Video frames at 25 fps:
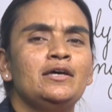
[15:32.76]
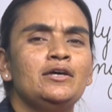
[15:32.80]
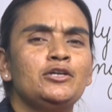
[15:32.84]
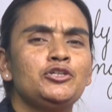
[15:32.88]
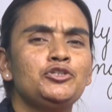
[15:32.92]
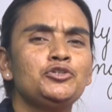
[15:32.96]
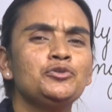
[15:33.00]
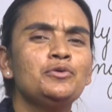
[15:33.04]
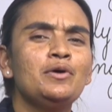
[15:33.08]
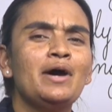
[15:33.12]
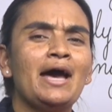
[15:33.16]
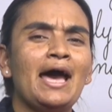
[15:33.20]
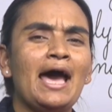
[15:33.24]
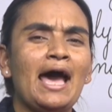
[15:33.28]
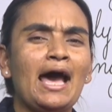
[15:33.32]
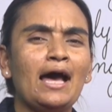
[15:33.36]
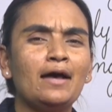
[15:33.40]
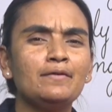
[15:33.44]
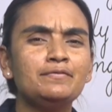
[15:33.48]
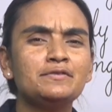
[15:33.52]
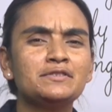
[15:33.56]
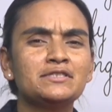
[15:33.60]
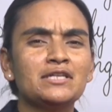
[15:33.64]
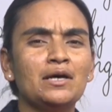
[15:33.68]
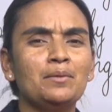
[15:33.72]
to
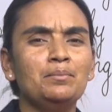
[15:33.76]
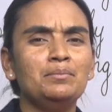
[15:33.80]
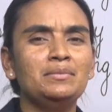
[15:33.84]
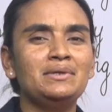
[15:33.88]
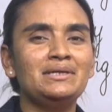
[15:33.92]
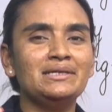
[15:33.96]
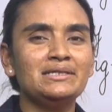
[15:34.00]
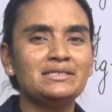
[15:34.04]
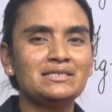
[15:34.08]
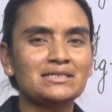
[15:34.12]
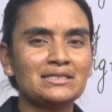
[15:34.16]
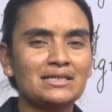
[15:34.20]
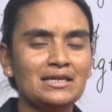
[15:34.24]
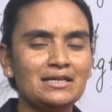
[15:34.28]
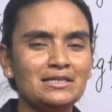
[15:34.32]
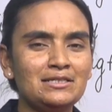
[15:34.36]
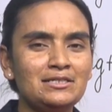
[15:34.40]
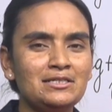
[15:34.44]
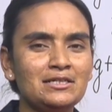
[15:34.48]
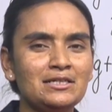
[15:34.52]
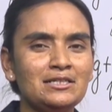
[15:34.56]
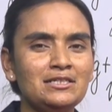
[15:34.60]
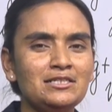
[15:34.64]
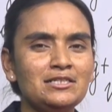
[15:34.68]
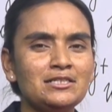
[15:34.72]
have some
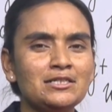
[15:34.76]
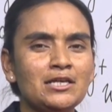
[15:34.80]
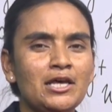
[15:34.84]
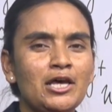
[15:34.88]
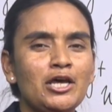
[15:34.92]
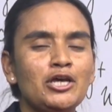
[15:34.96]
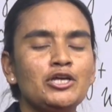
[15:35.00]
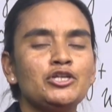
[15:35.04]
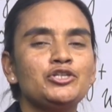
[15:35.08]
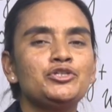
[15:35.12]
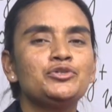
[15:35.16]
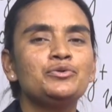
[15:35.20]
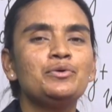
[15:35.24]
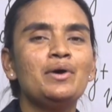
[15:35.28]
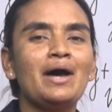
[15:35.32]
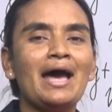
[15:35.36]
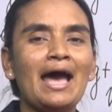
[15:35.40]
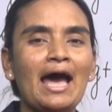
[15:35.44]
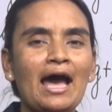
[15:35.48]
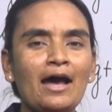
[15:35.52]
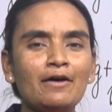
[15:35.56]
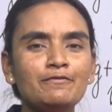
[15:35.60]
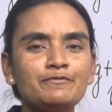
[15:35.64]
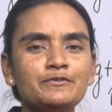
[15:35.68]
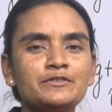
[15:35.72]
discussions, to
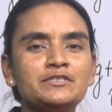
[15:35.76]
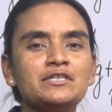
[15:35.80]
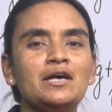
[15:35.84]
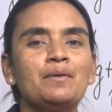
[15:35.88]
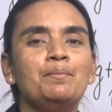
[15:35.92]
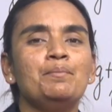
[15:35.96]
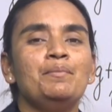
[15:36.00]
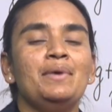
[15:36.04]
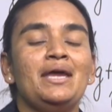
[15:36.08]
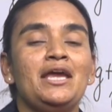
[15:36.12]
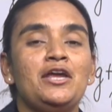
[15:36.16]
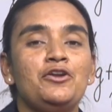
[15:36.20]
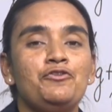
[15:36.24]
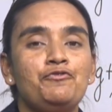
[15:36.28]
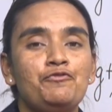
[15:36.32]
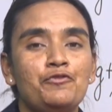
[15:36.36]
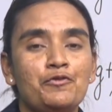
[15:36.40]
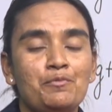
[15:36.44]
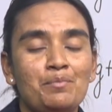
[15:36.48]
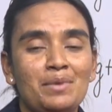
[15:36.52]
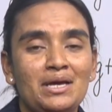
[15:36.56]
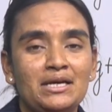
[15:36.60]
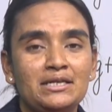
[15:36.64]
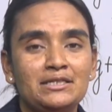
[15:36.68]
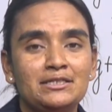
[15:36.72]
have some
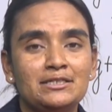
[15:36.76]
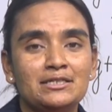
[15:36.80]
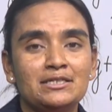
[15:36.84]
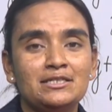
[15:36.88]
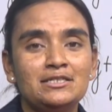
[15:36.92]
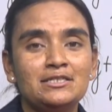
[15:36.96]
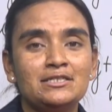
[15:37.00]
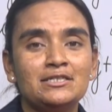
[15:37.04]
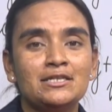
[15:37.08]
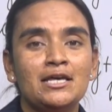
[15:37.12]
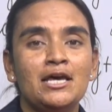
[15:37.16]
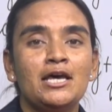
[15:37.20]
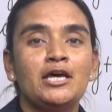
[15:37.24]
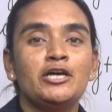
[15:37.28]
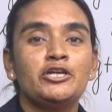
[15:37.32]
informations,